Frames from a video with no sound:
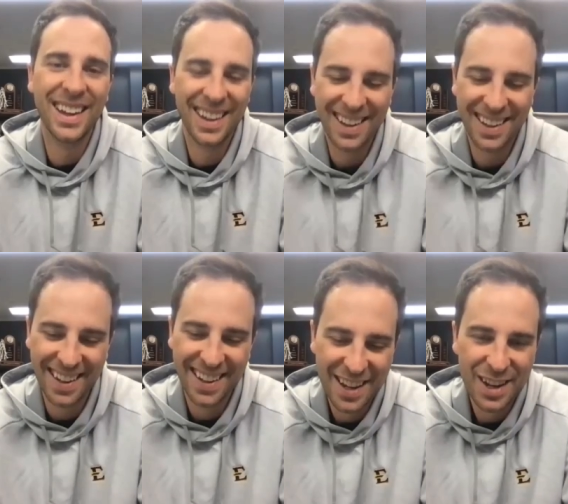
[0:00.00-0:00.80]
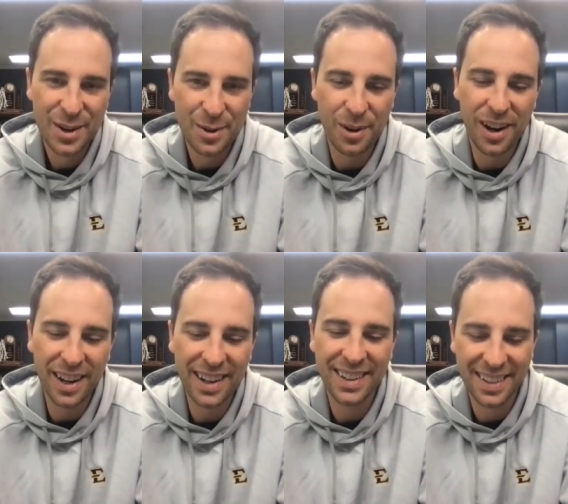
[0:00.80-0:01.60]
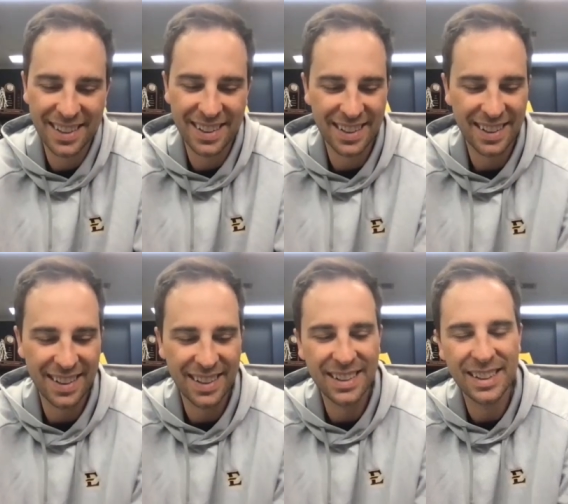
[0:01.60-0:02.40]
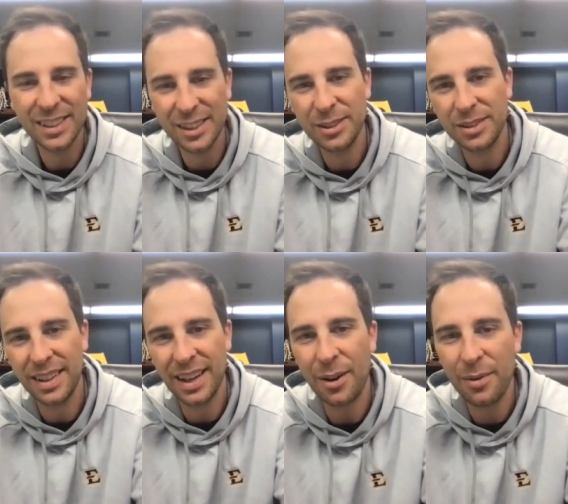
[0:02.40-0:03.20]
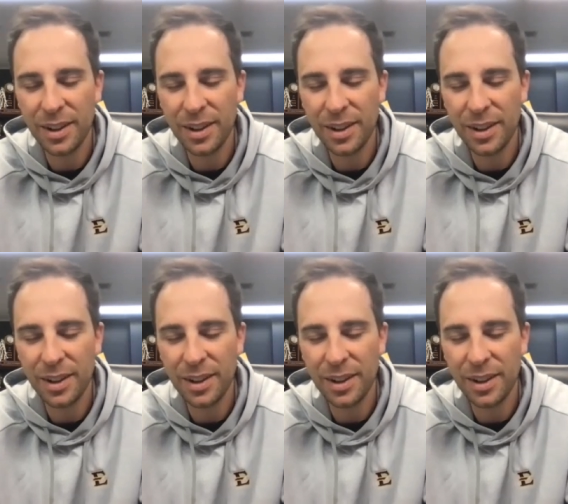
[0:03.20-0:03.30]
to the nurse, right. like, what? You're leaving? Yeah,